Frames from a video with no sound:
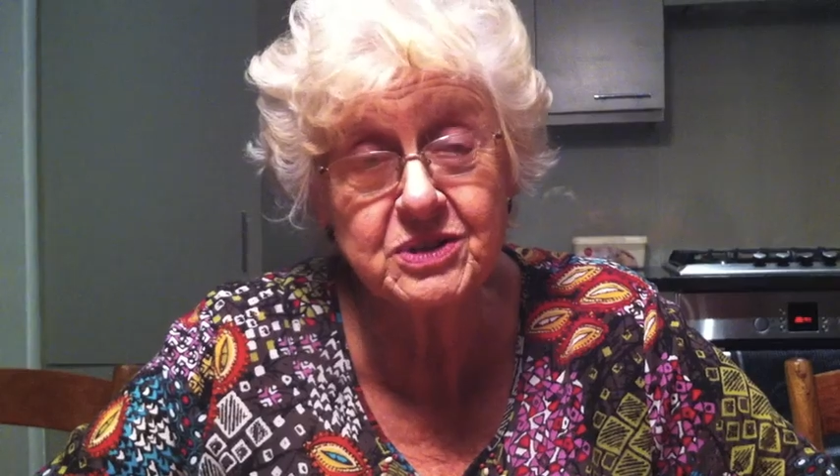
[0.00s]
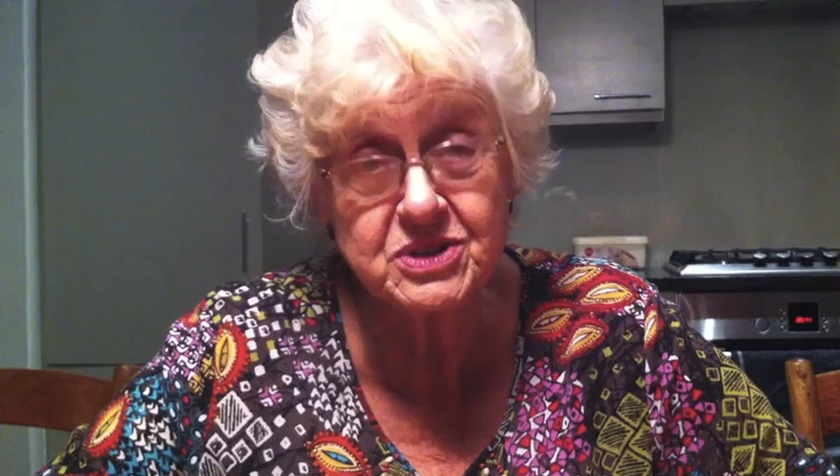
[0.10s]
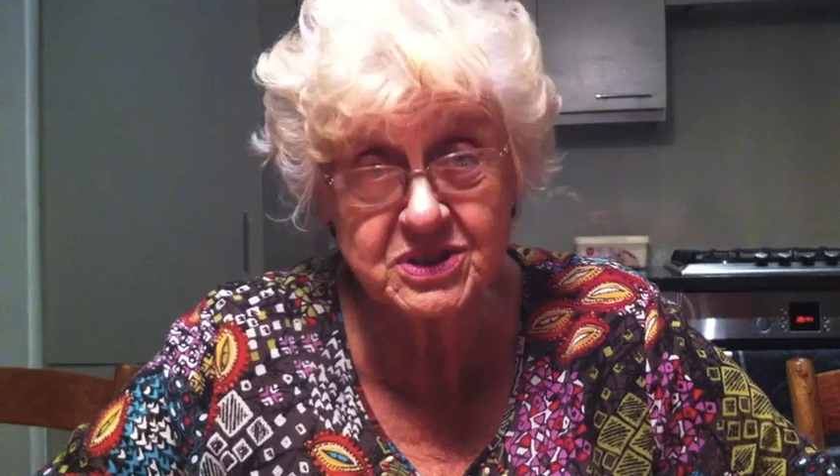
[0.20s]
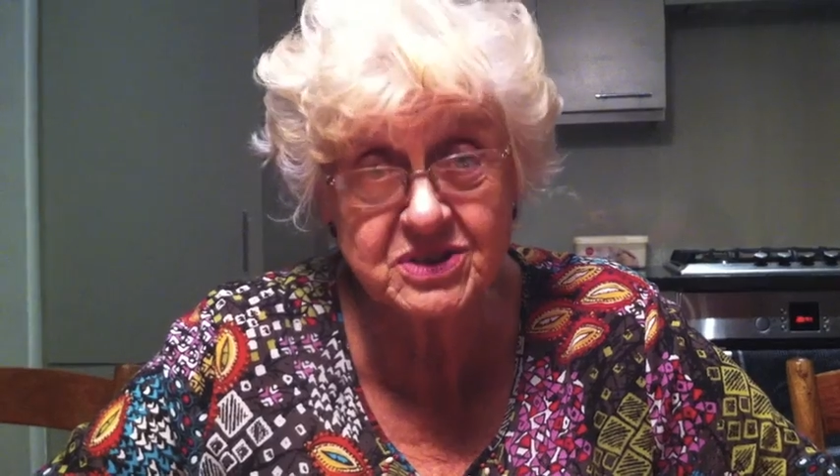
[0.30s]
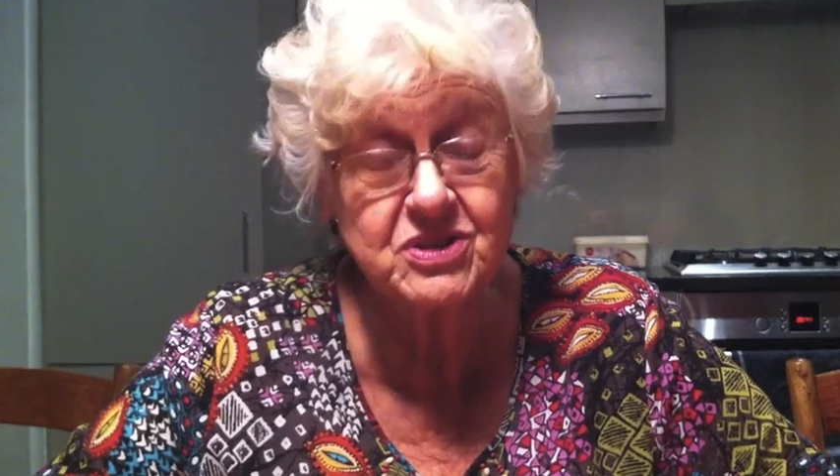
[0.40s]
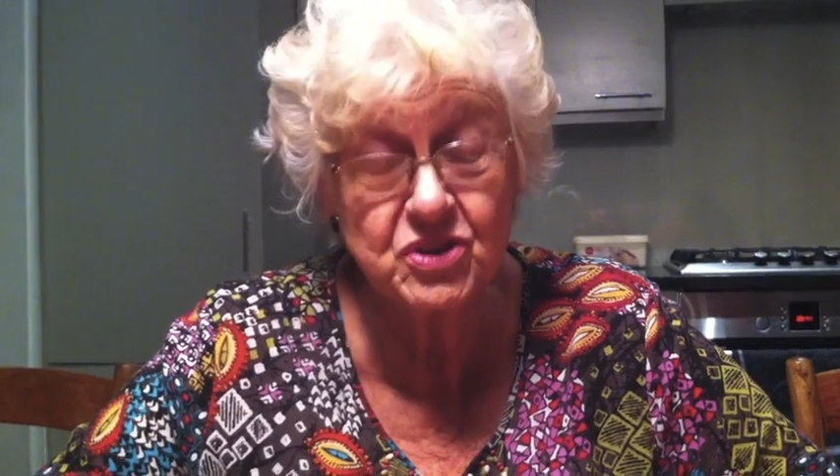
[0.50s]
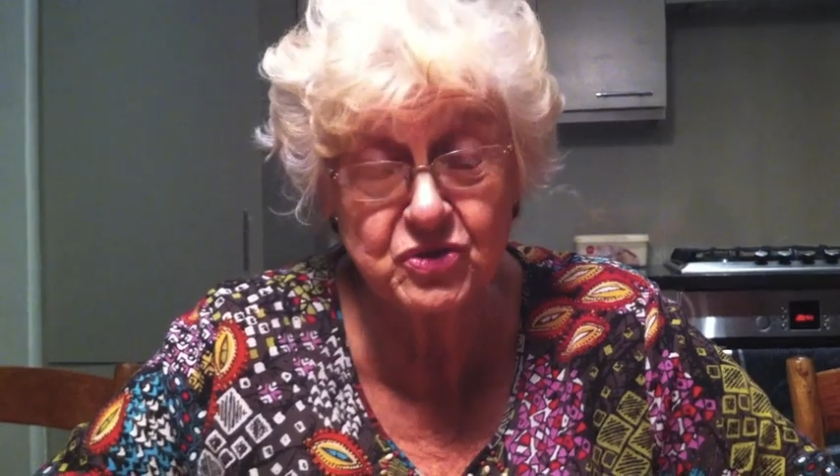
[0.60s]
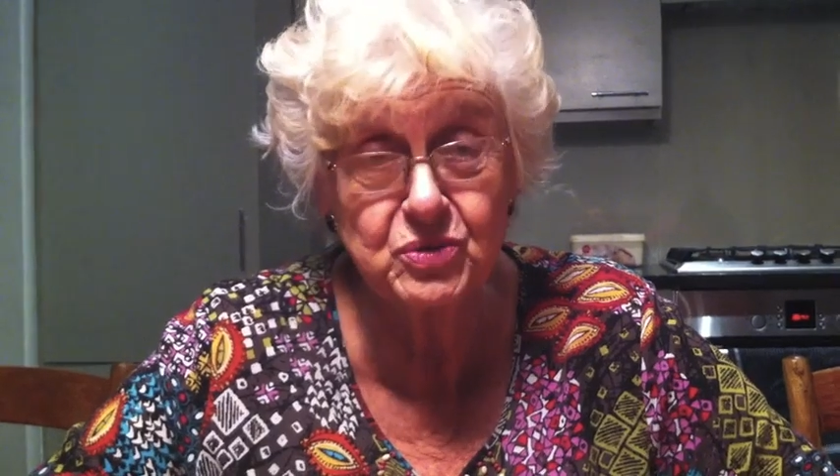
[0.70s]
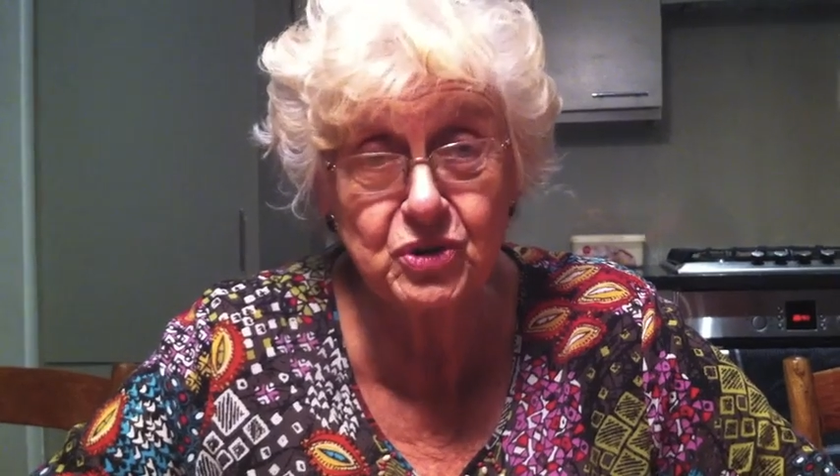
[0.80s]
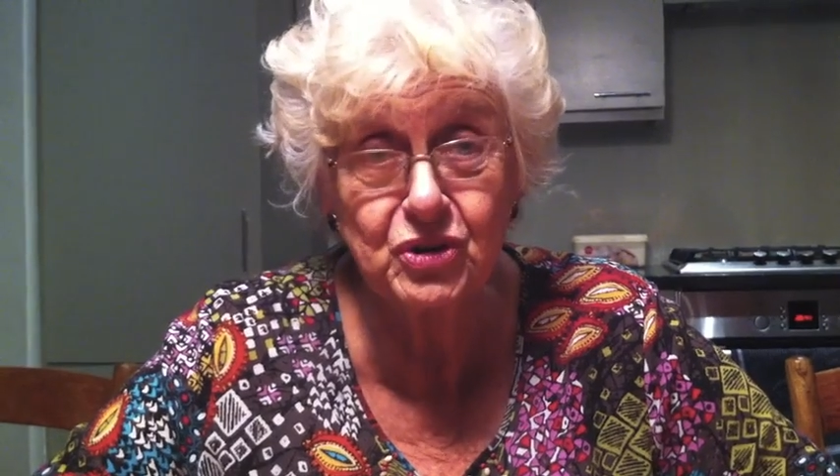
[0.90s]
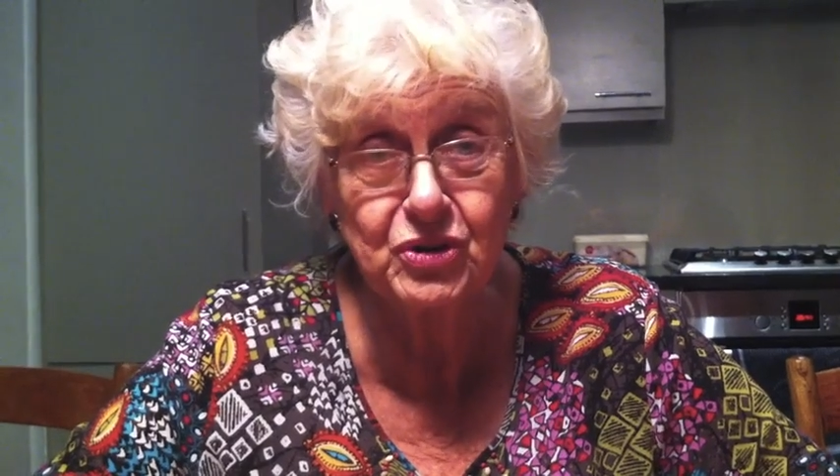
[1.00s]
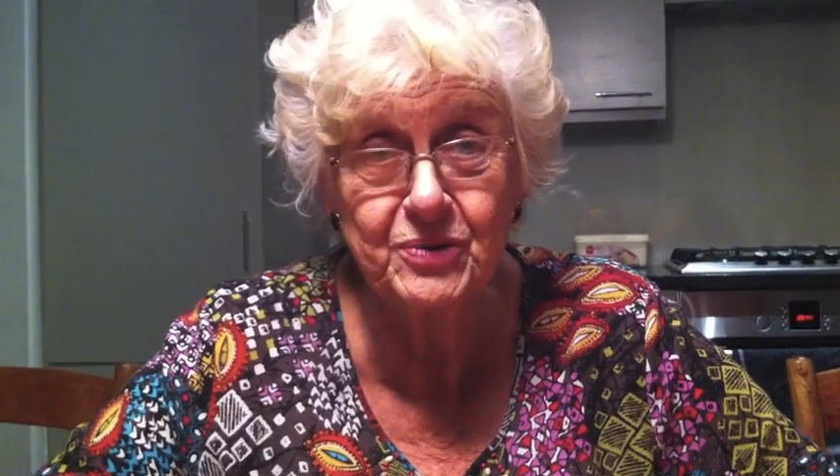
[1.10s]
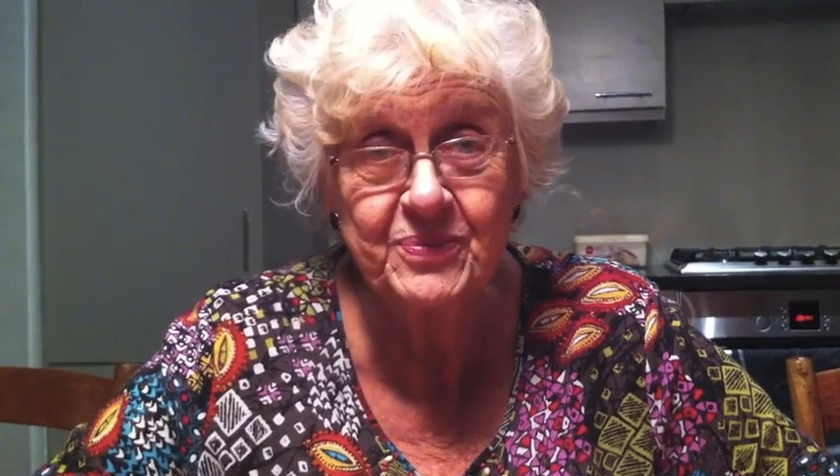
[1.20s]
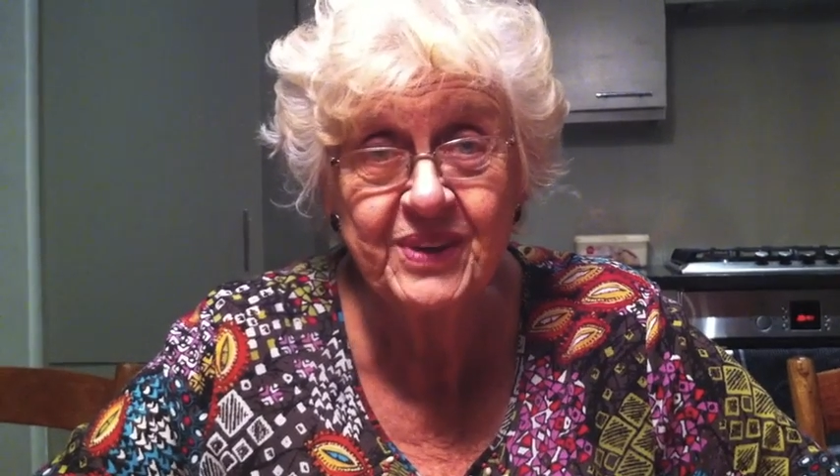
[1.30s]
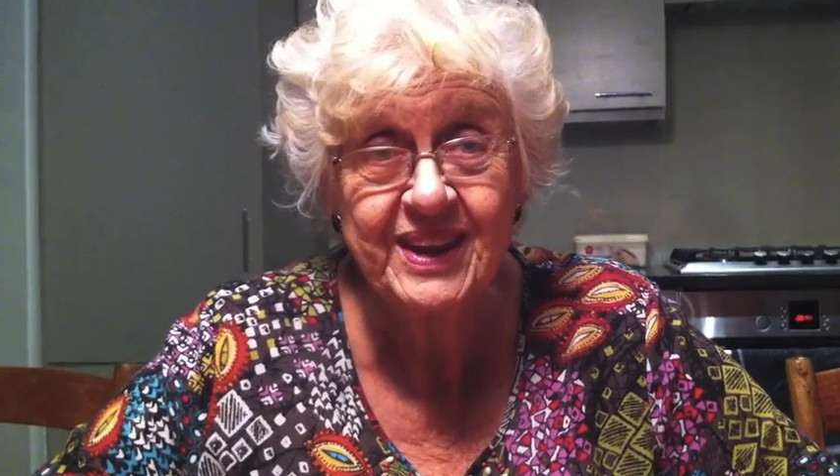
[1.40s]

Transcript: was through her.